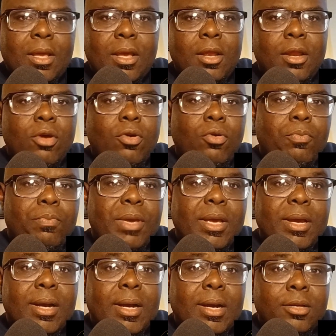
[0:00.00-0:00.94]
in the
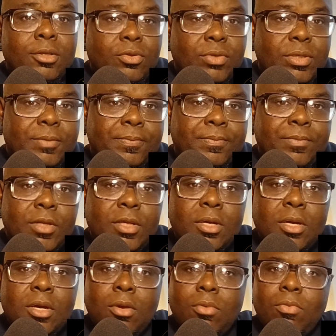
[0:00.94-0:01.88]
European country,
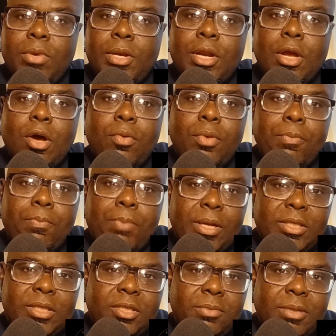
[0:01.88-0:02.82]
with no
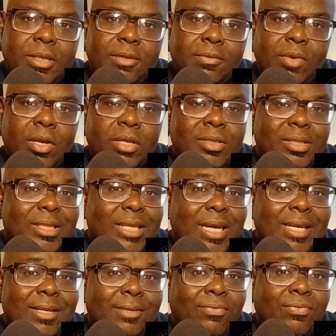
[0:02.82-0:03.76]
replacement in
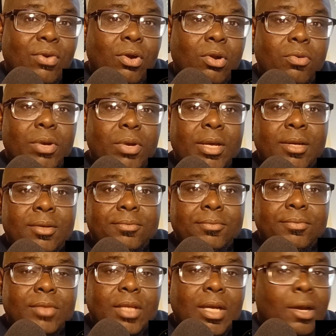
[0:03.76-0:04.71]
sight
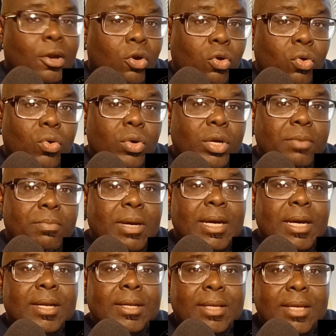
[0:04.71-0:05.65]
following an order
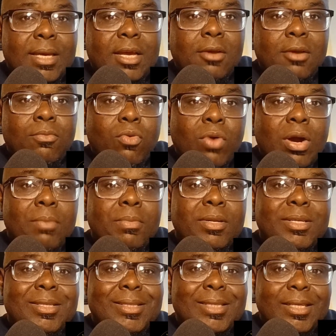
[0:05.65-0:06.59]
by King
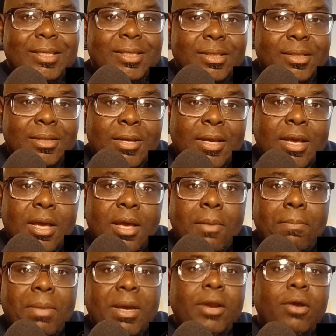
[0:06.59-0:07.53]
Mohammed VI,
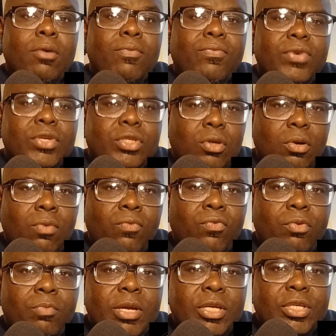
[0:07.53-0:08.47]
pending official
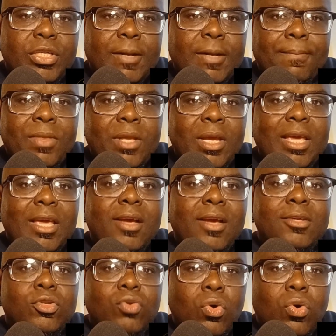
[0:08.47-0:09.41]
confirmation. The
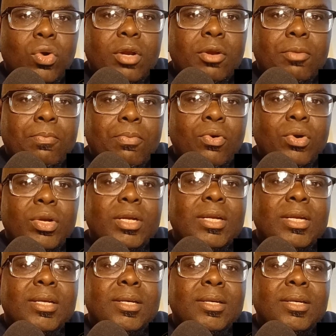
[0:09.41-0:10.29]
king's order, reported